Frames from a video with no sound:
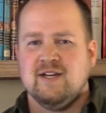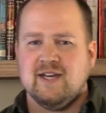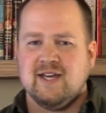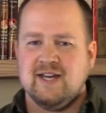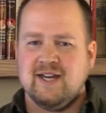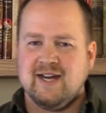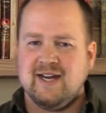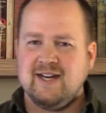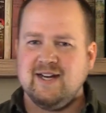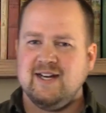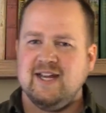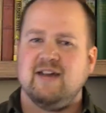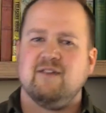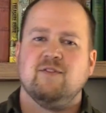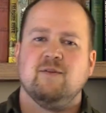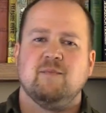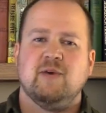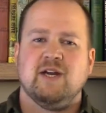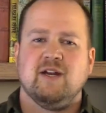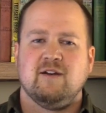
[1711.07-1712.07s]
And I didn't have
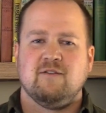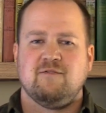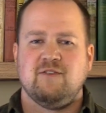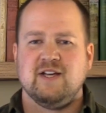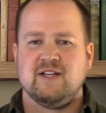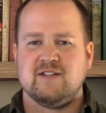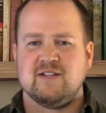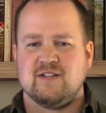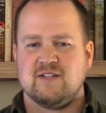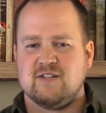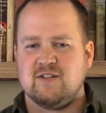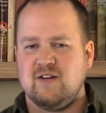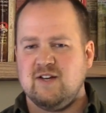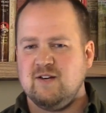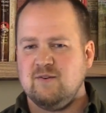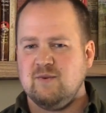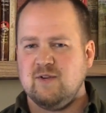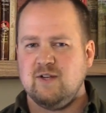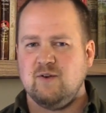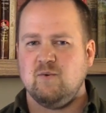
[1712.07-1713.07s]
the money to fix it, so I
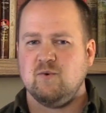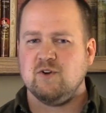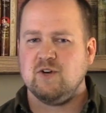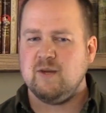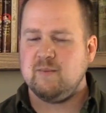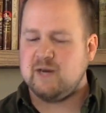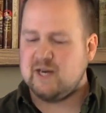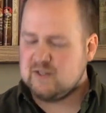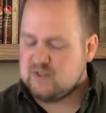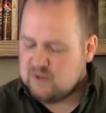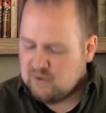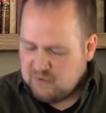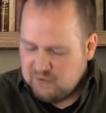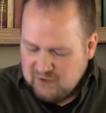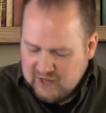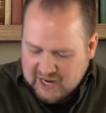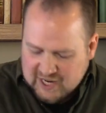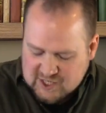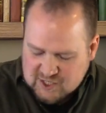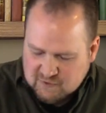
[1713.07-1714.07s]
didn't really worry about it. So
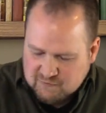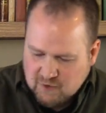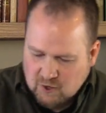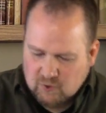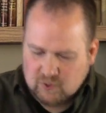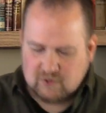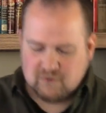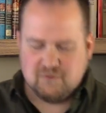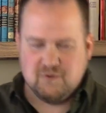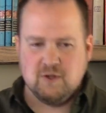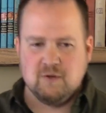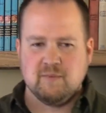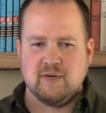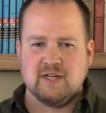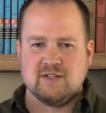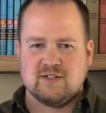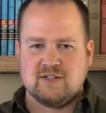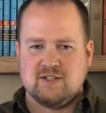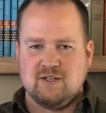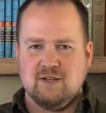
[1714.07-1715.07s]
flash forward a few
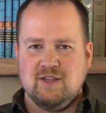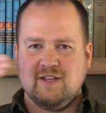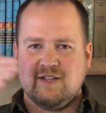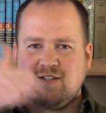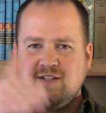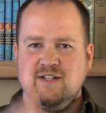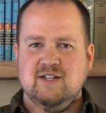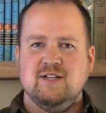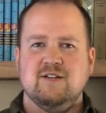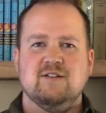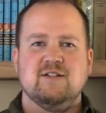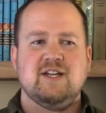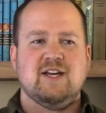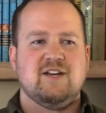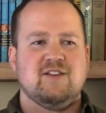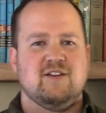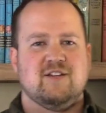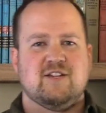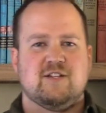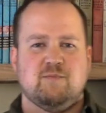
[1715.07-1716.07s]
months to this
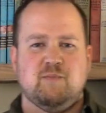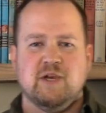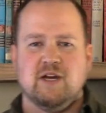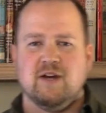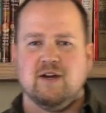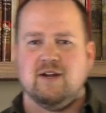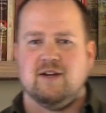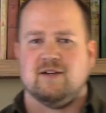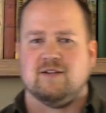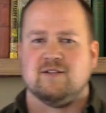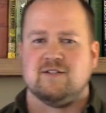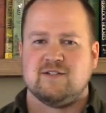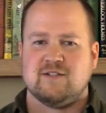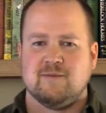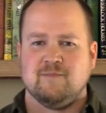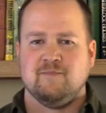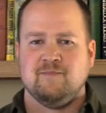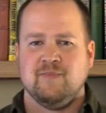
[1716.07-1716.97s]
near-death experience.